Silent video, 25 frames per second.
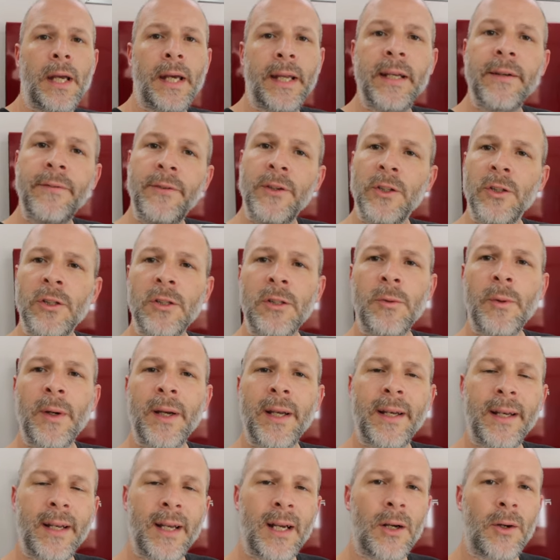And if you look
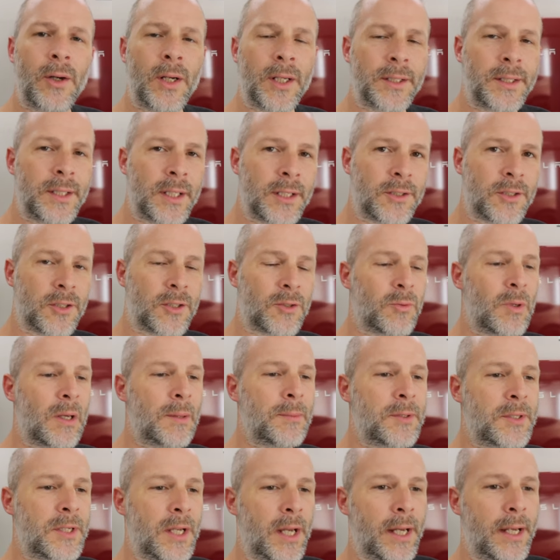right now on Tesla's
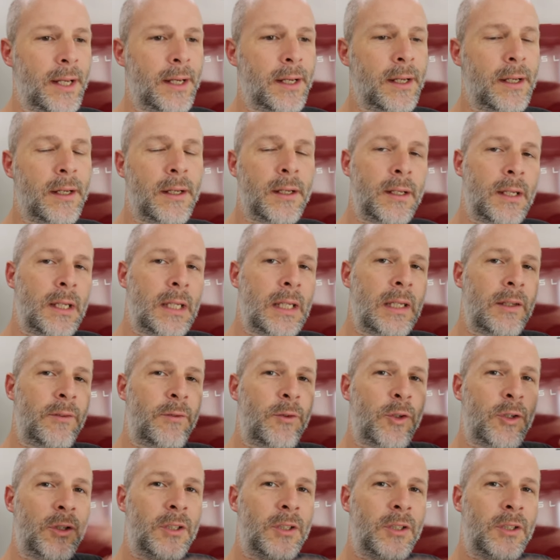website, if you